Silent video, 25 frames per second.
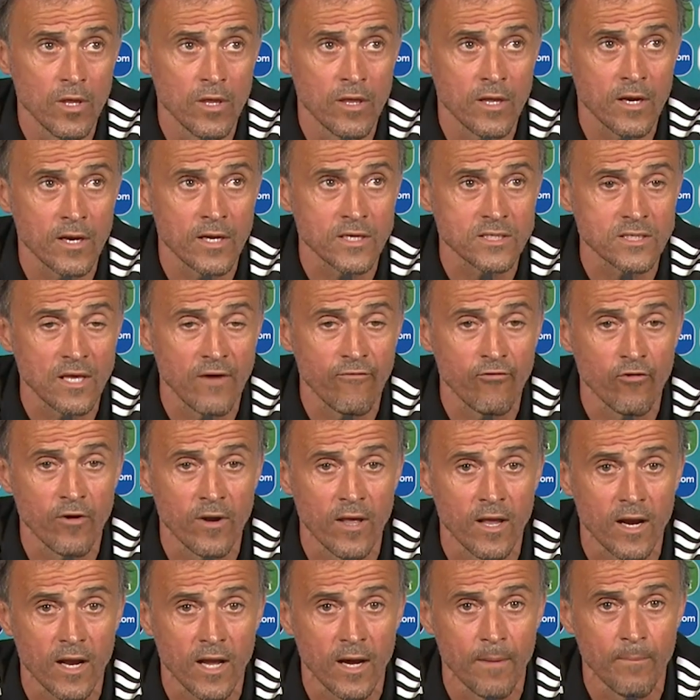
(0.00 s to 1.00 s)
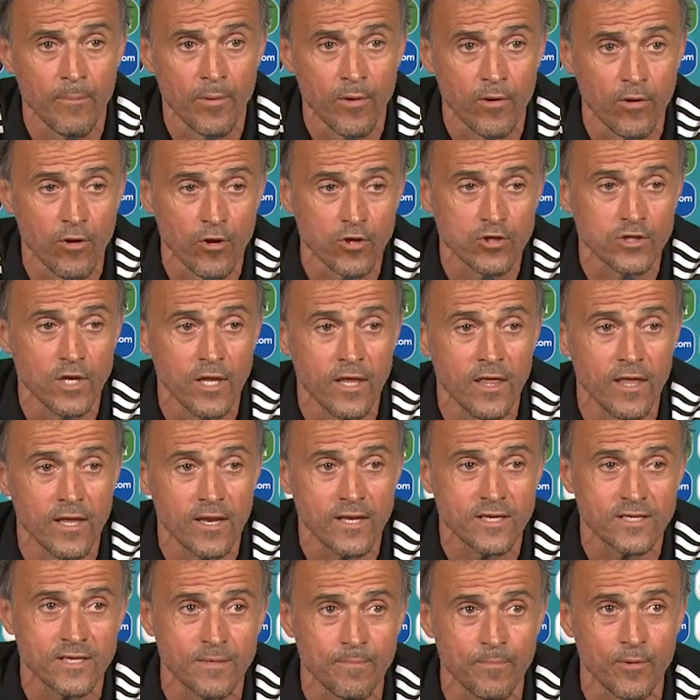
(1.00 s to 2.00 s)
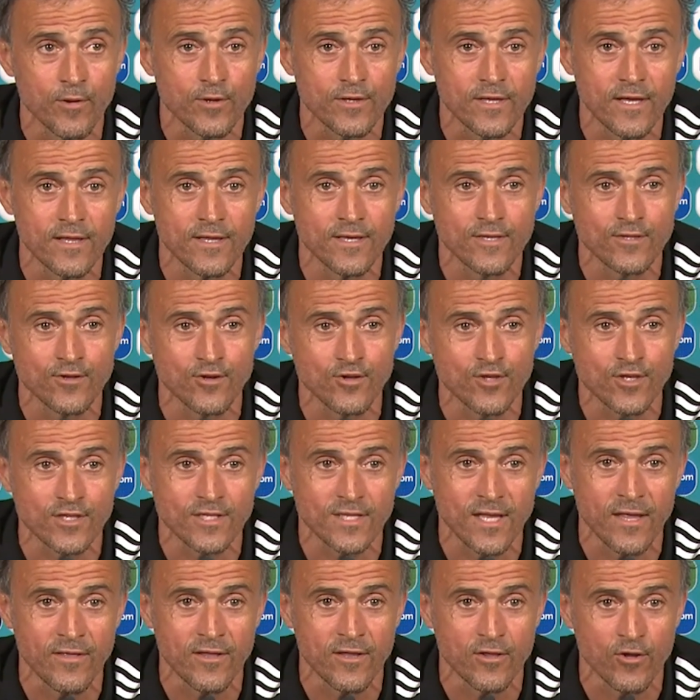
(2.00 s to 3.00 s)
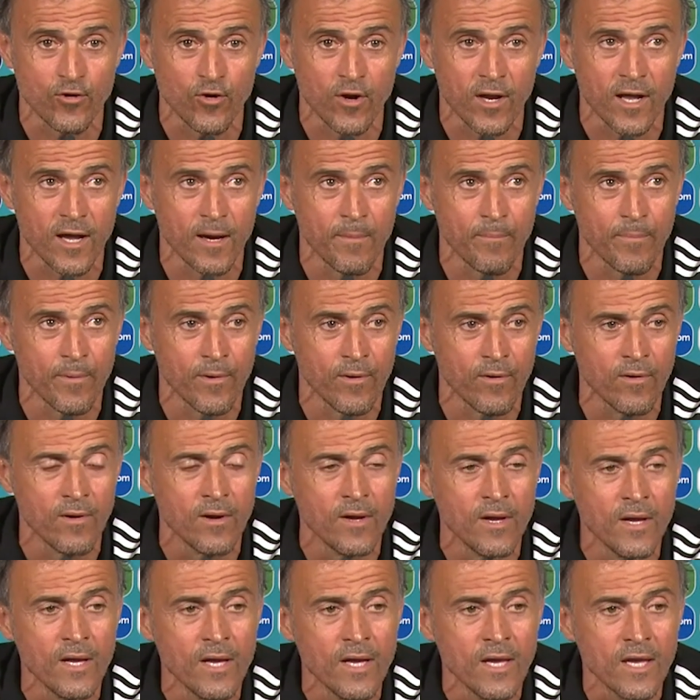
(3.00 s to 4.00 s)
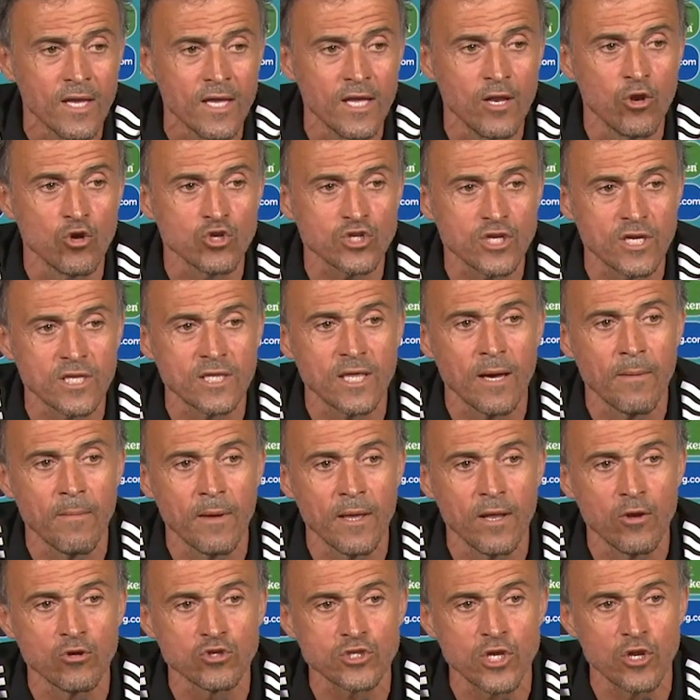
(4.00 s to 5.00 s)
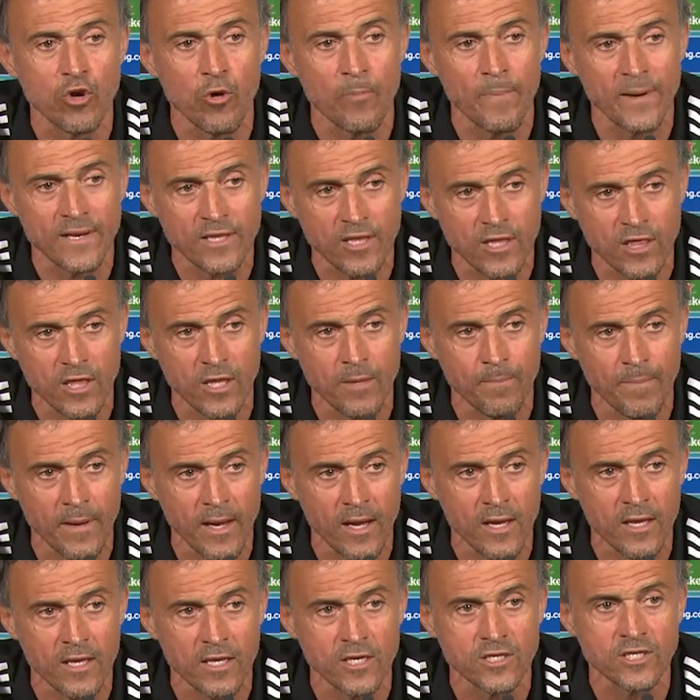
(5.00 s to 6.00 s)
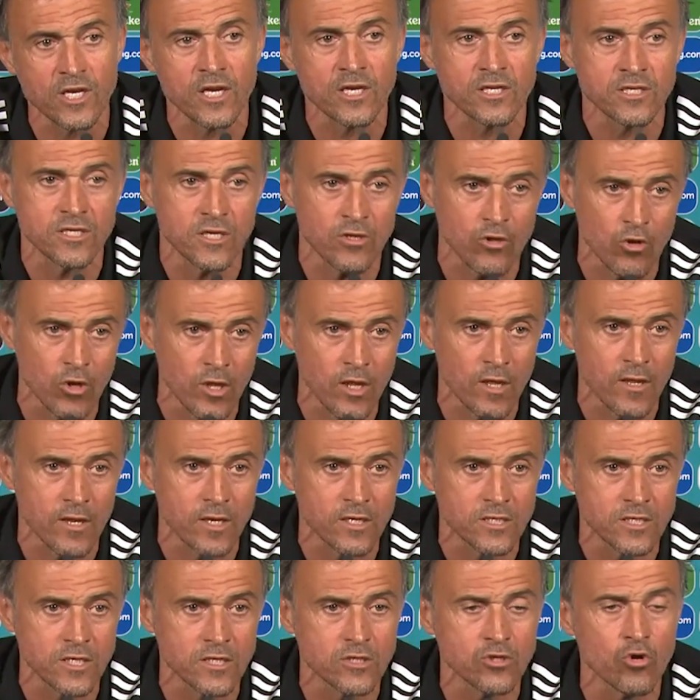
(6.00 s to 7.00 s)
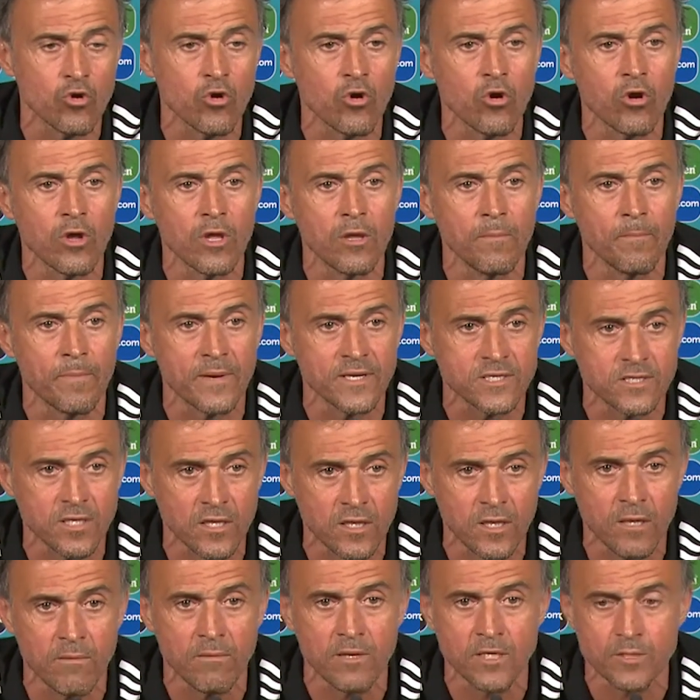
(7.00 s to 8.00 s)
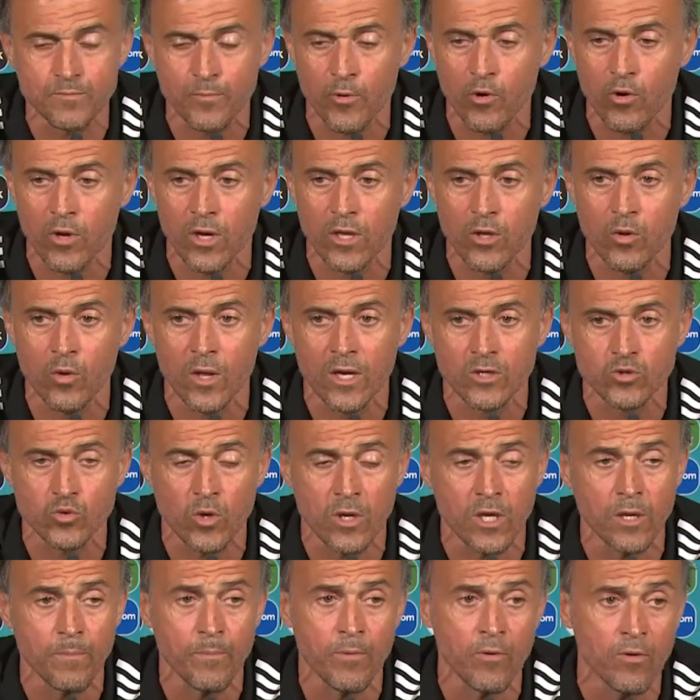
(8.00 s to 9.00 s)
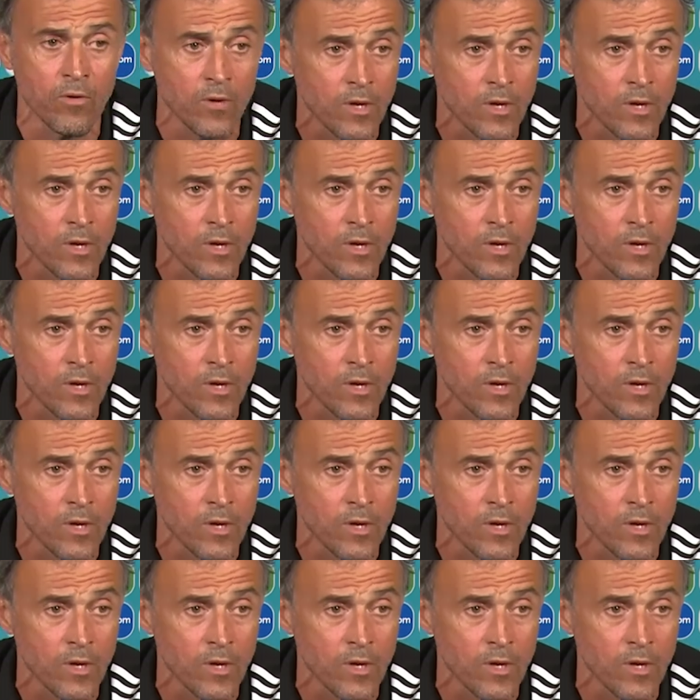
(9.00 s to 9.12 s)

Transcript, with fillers: Of course, I'm a leader, I've always said that, but I don't enter the pitch. The important people are those that enter the pitch and those